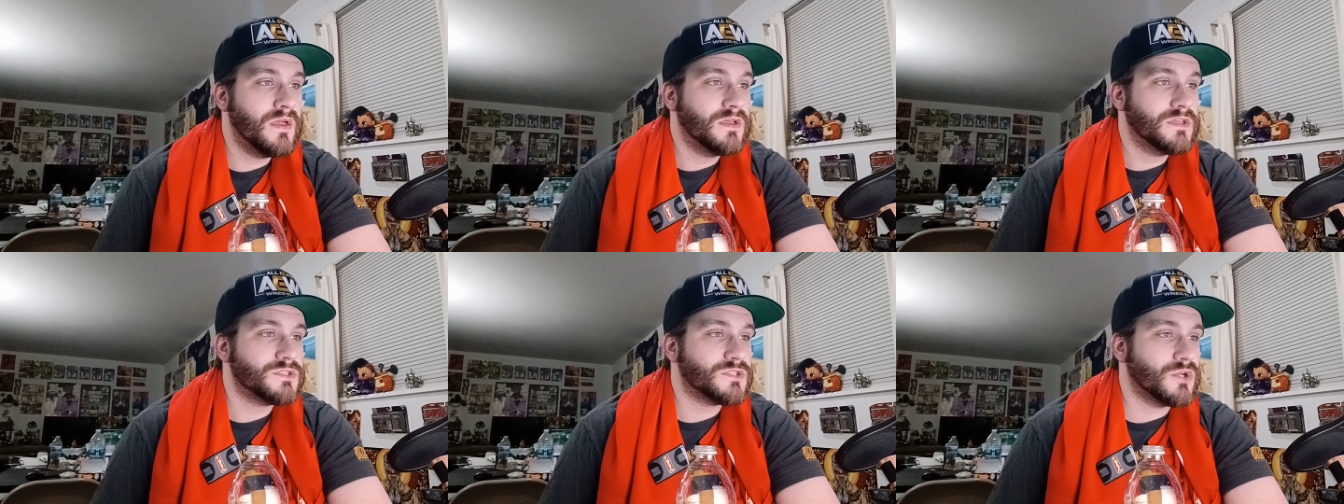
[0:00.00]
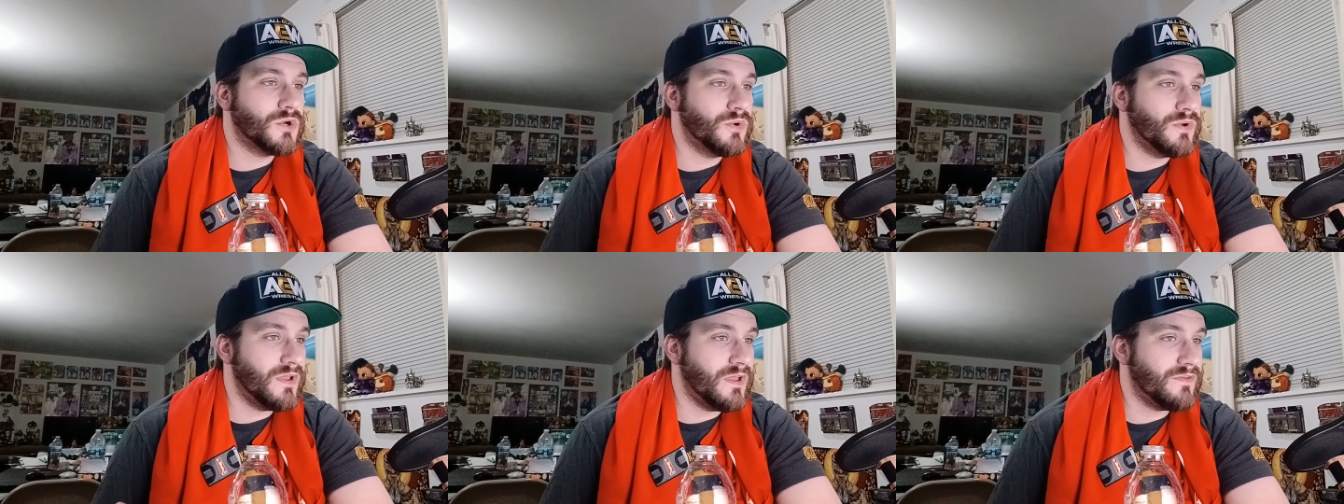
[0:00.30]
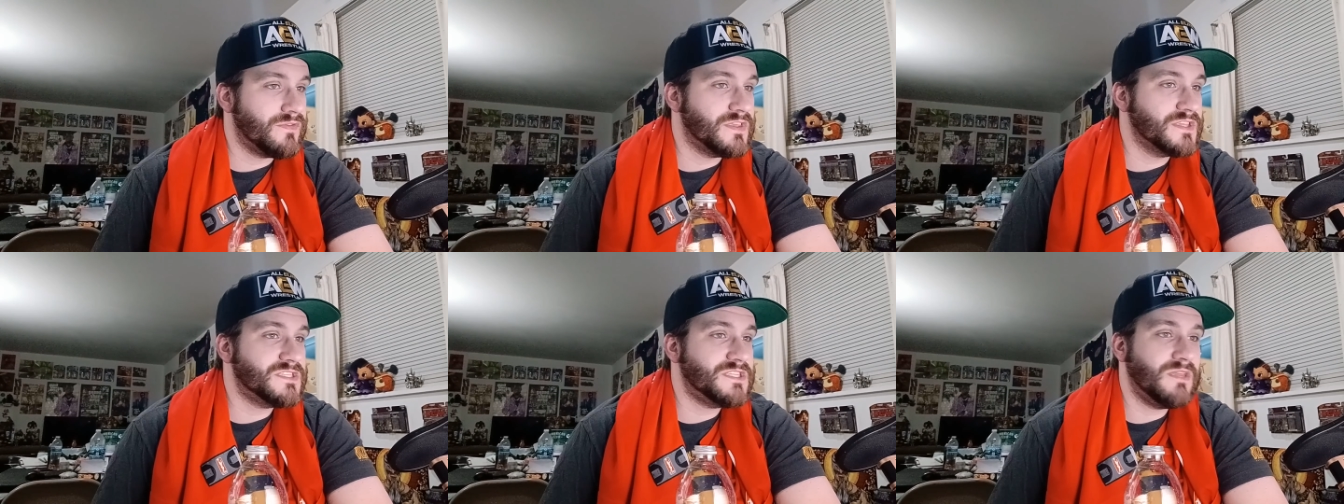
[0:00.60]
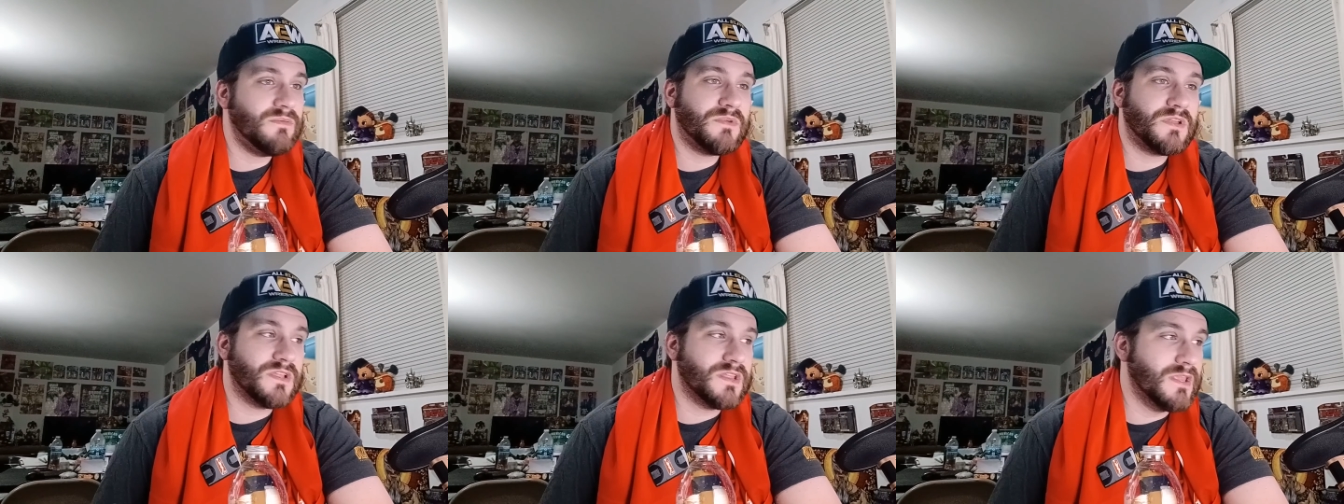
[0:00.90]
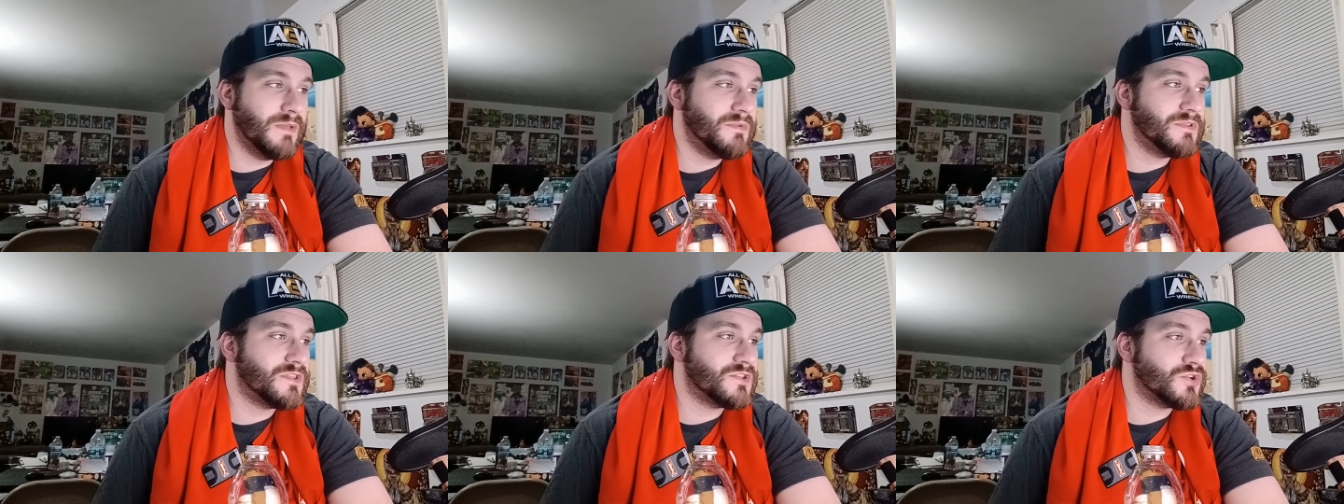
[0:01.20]
So if this team can
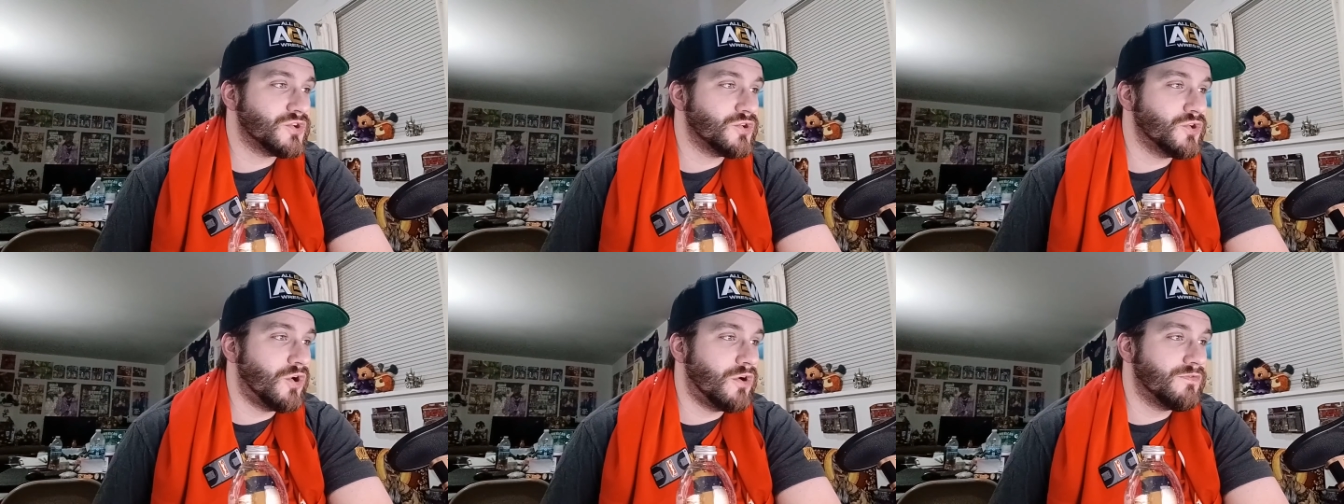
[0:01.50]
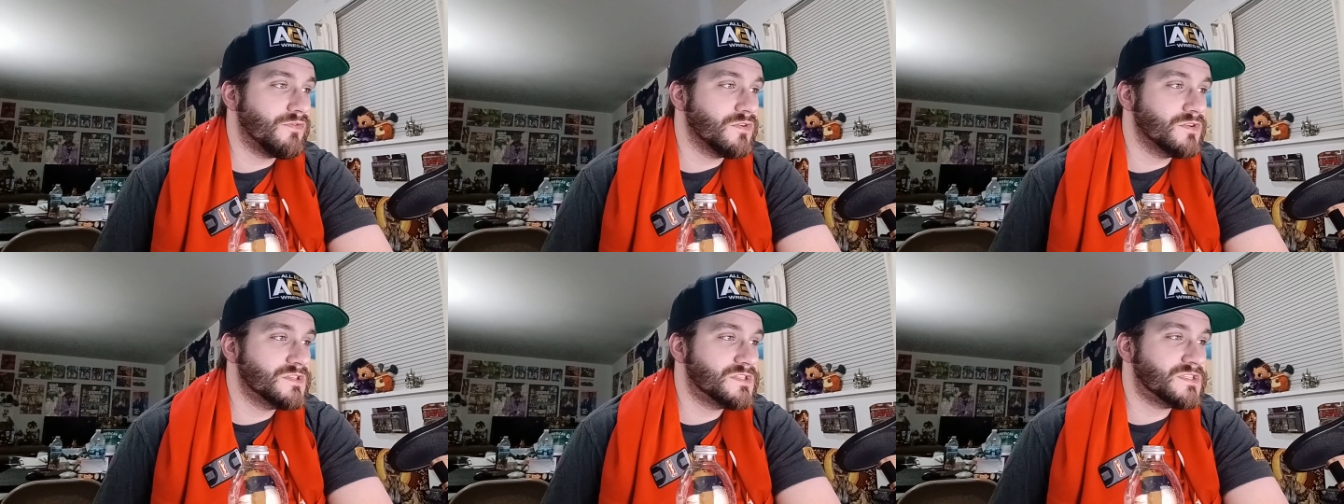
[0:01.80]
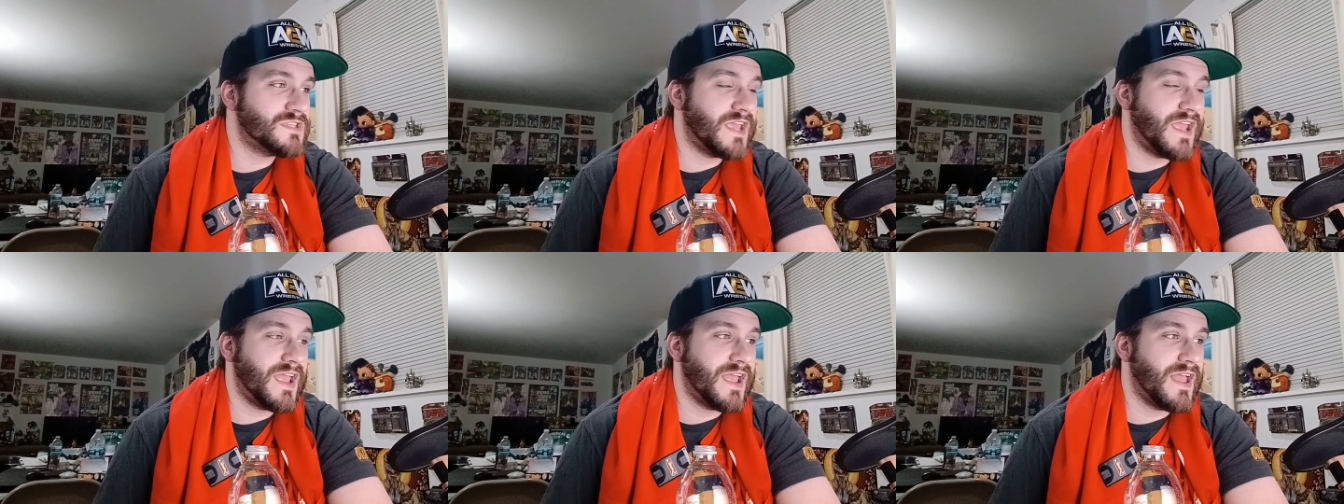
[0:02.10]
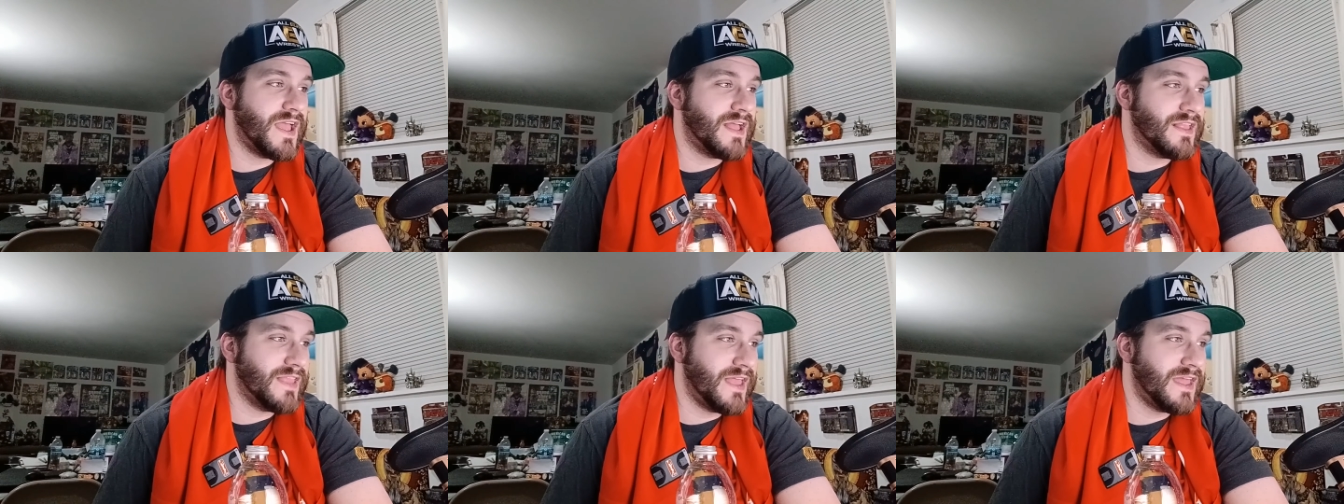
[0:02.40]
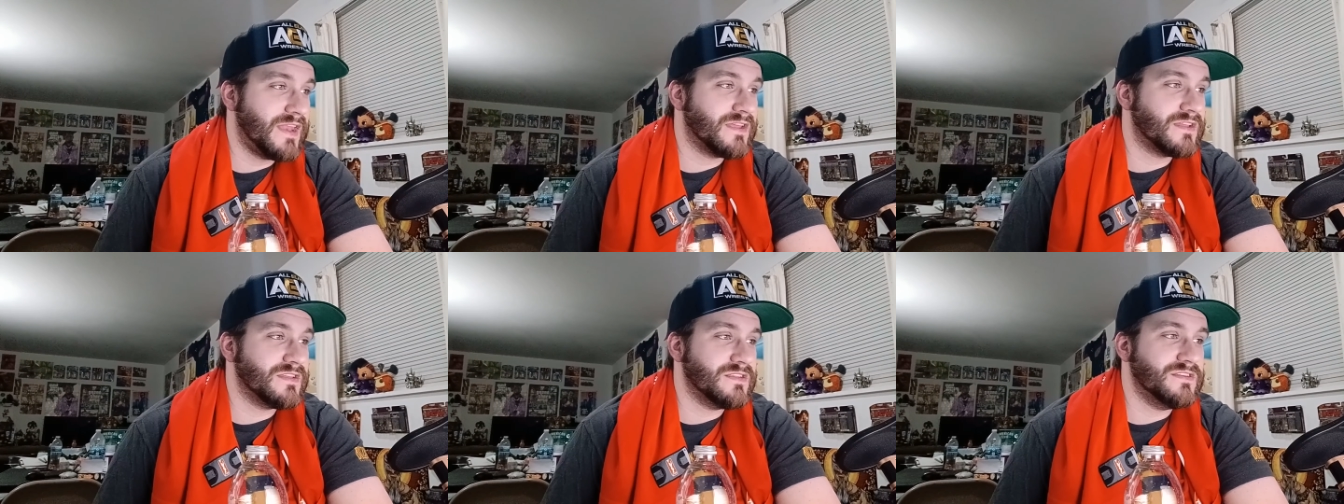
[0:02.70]
limit the turnovers,
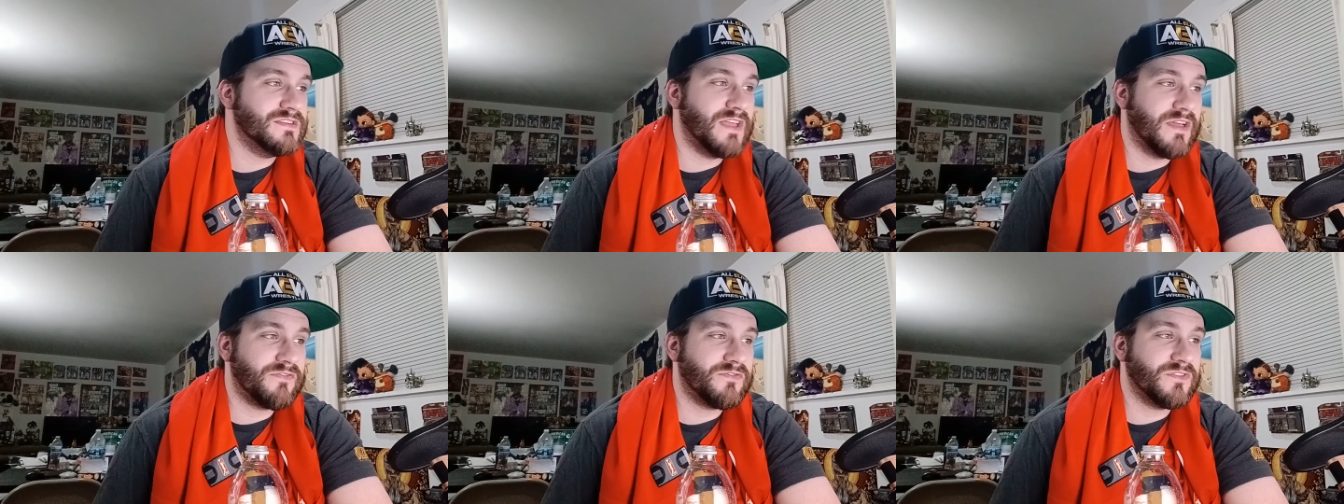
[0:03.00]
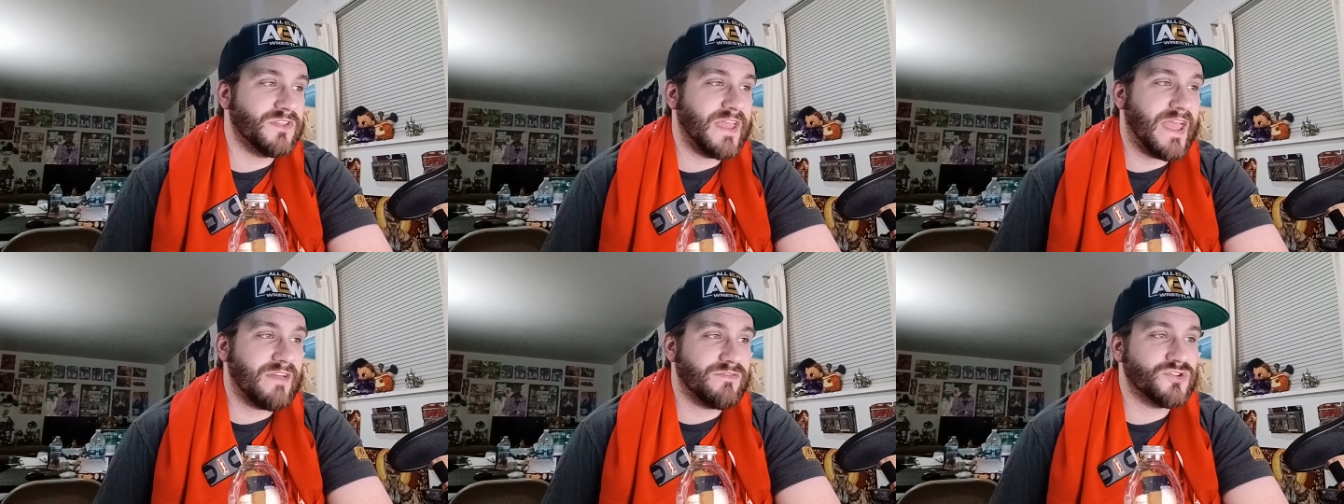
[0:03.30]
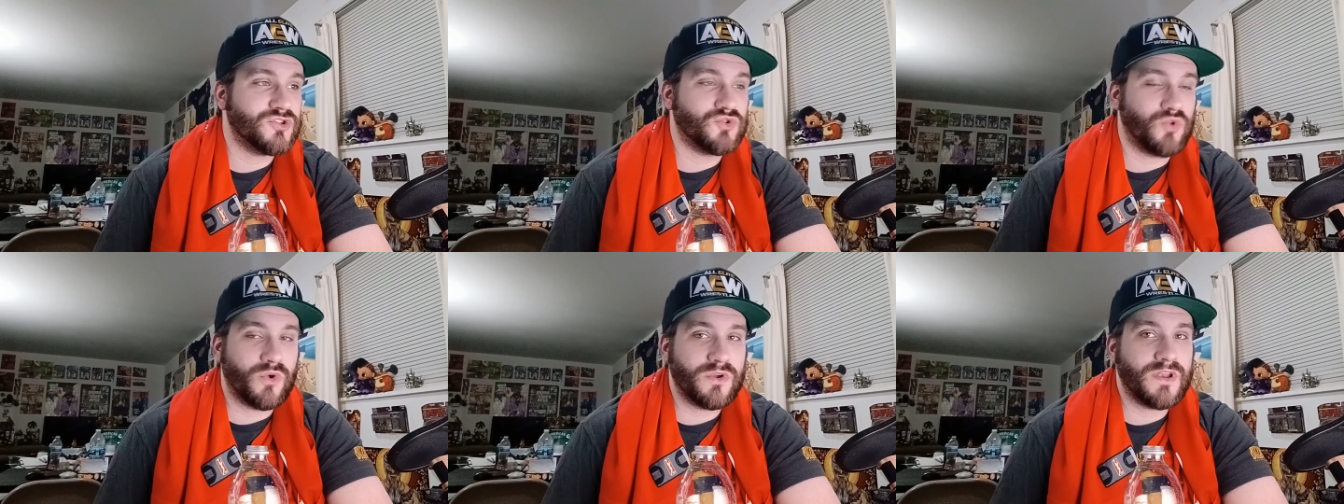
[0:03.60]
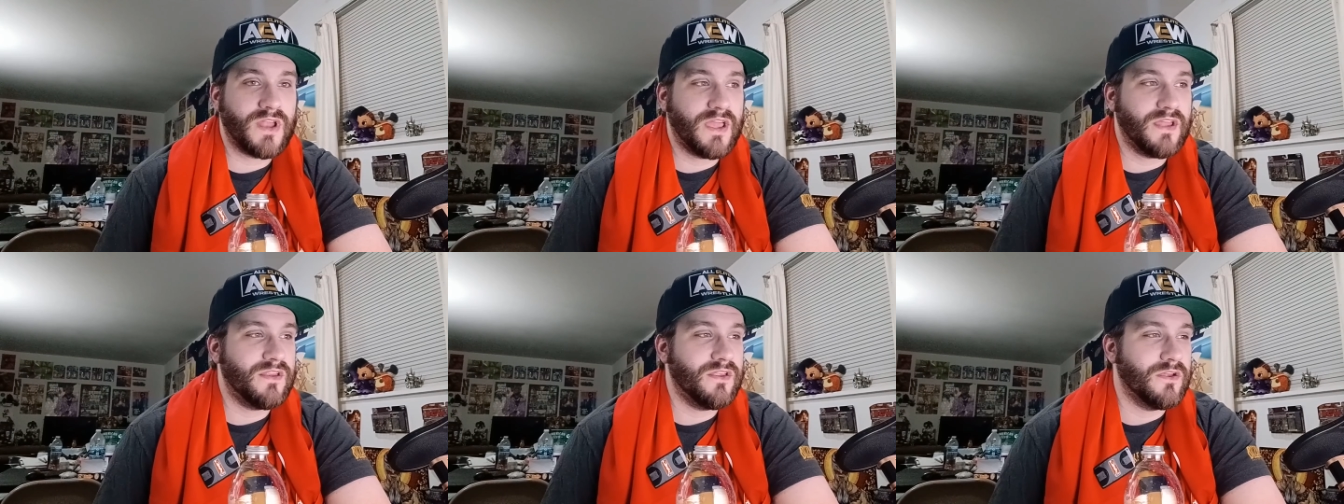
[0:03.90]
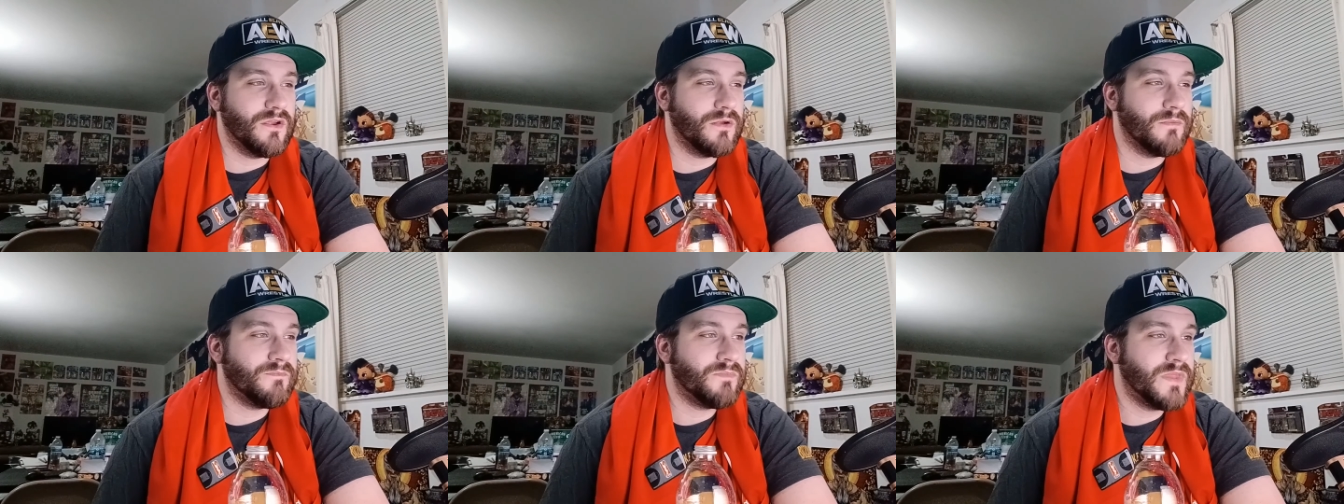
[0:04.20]
Atlanta can definitely have a short night
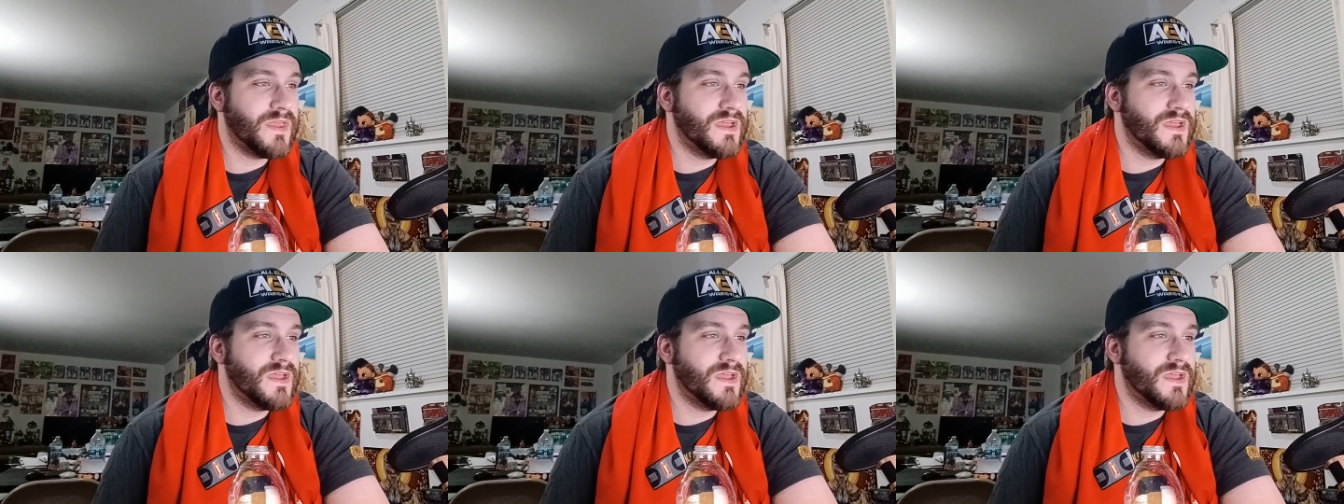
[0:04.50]
here,